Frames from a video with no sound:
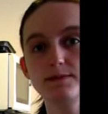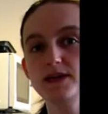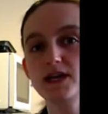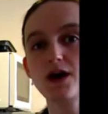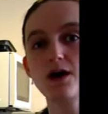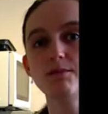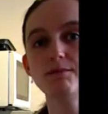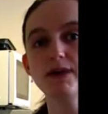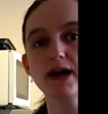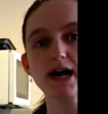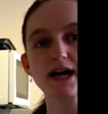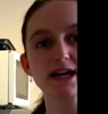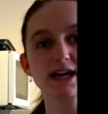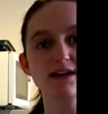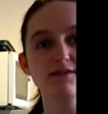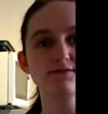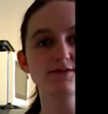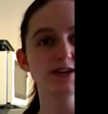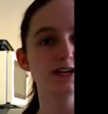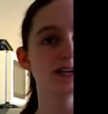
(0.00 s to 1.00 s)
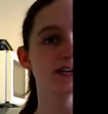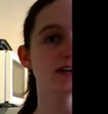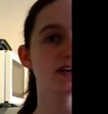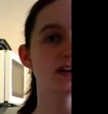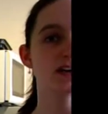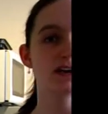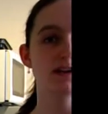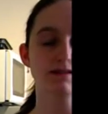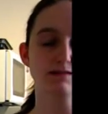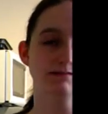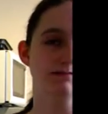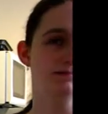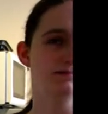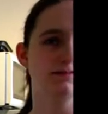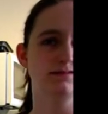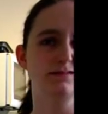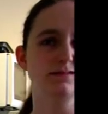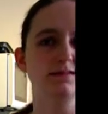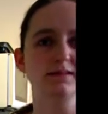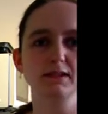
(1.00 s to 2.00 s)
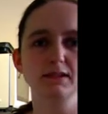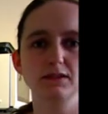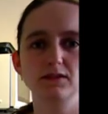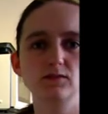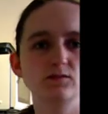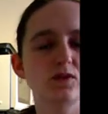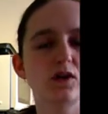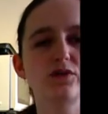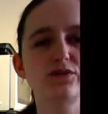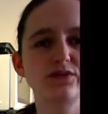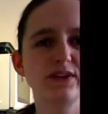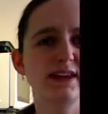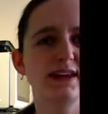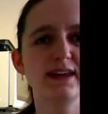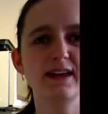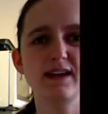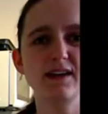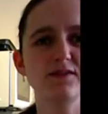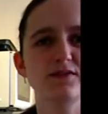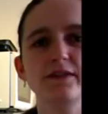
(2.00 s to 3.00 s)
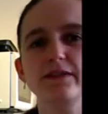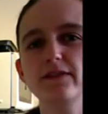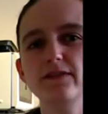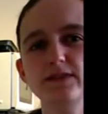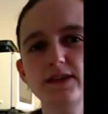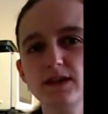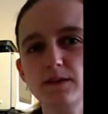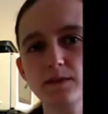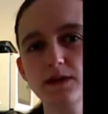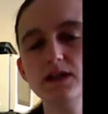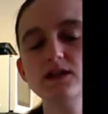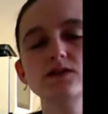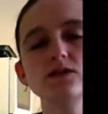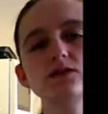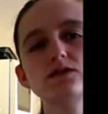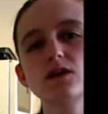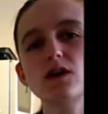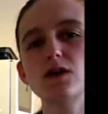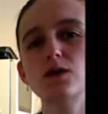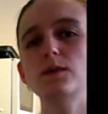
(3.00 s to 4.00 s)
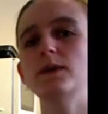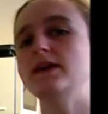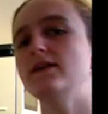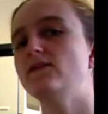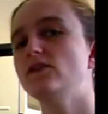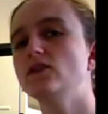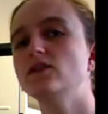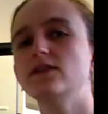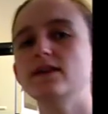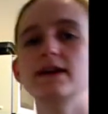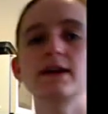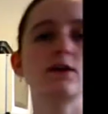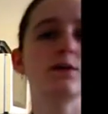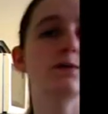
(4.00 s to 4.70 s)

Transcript: come back every roughly every 15 minutes or so, whenever you think,